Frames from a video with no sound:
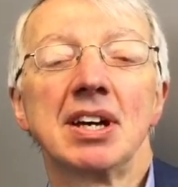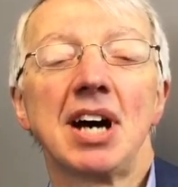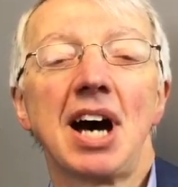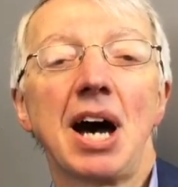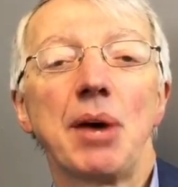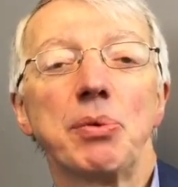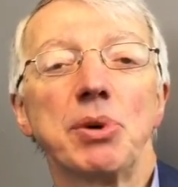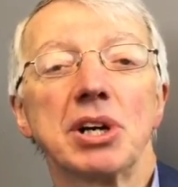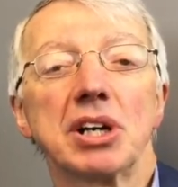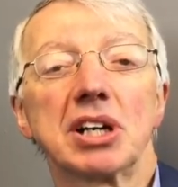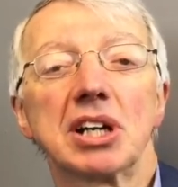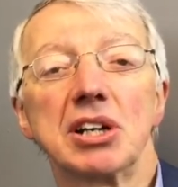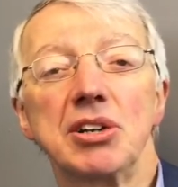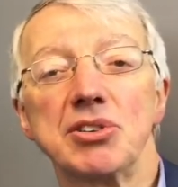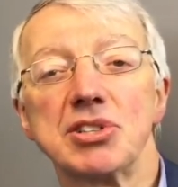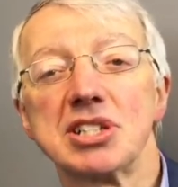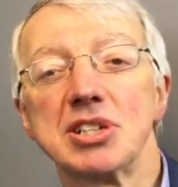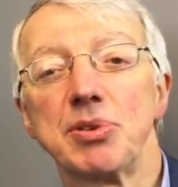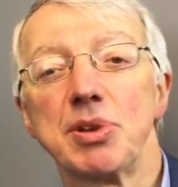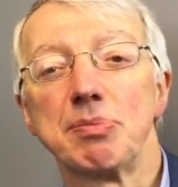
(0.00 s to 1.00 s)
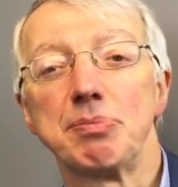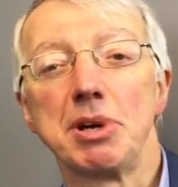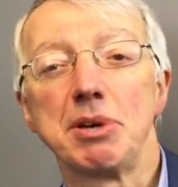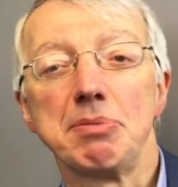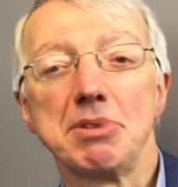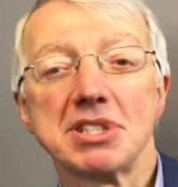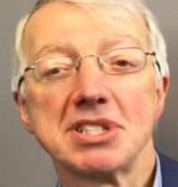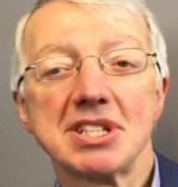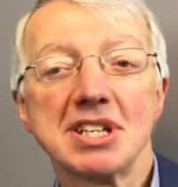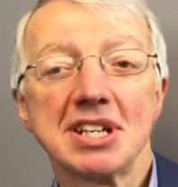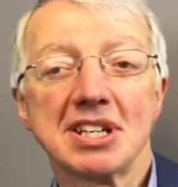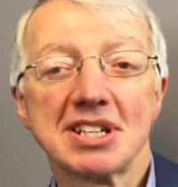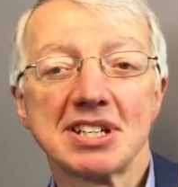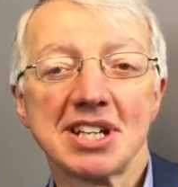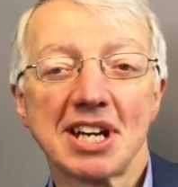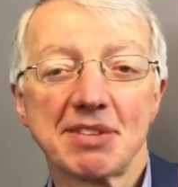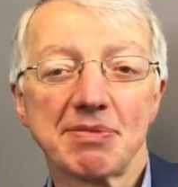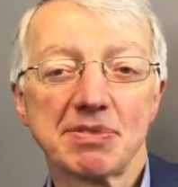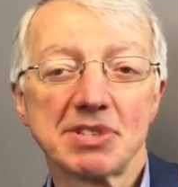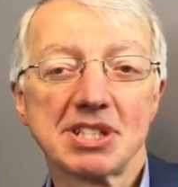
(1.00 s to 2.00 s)
I worked closely with the BBC to
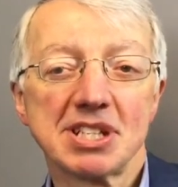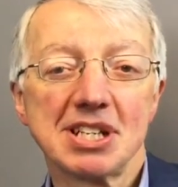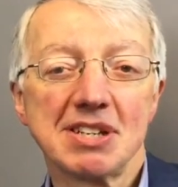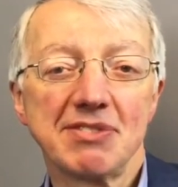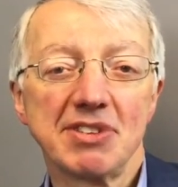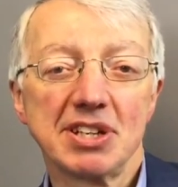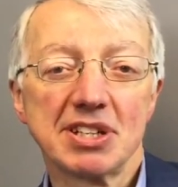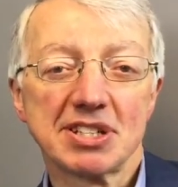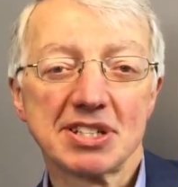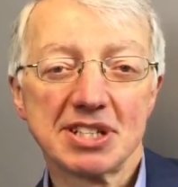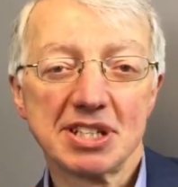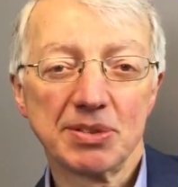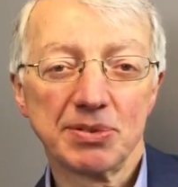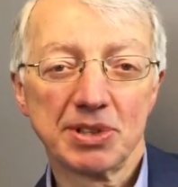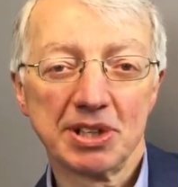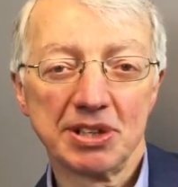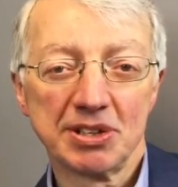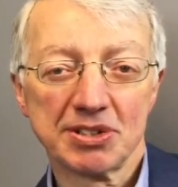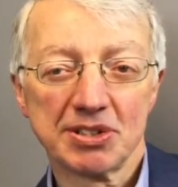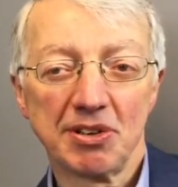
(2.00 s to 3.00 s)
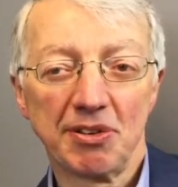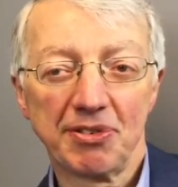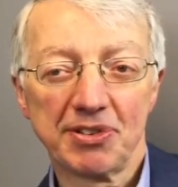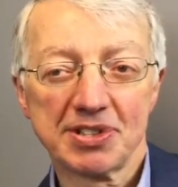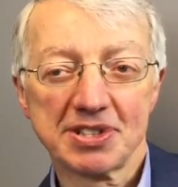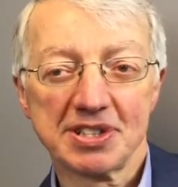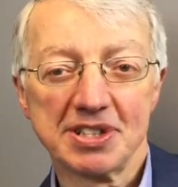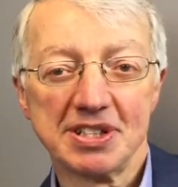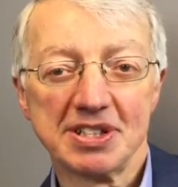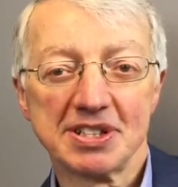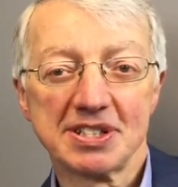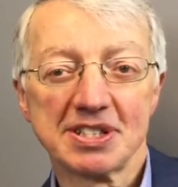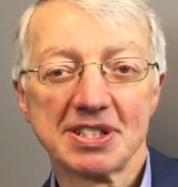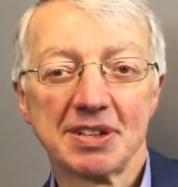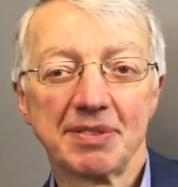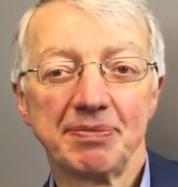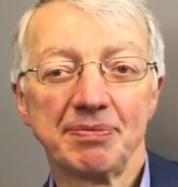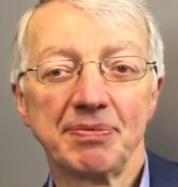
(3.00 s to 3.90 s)
set up TV studios and offices.